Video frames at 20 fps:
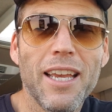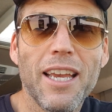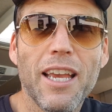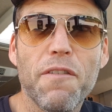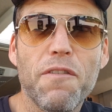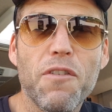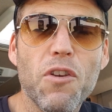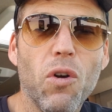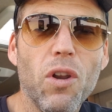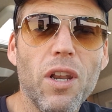
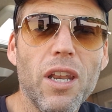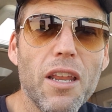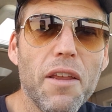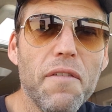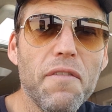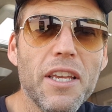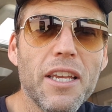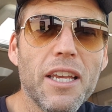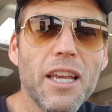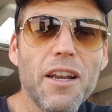If you're
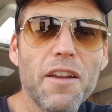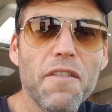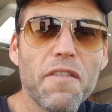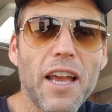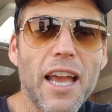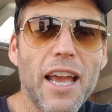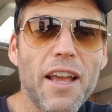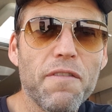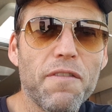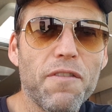living in a
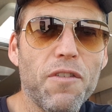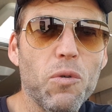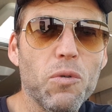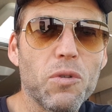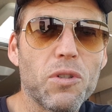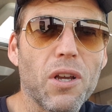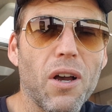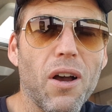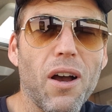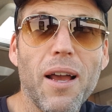van full
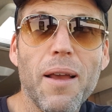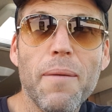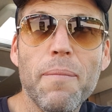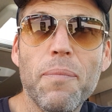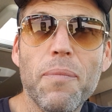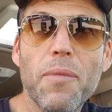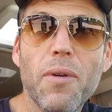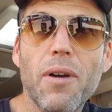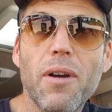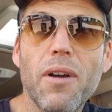
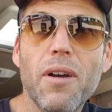time,